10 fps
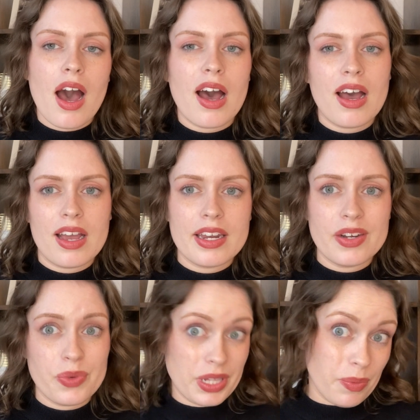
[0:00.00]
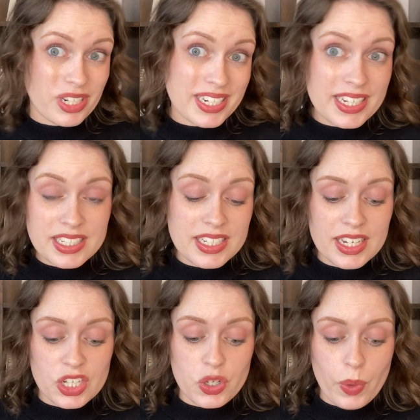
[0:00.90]
I didn't really want to
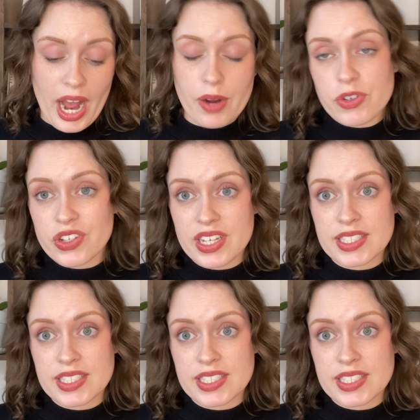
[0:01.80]
continue after this.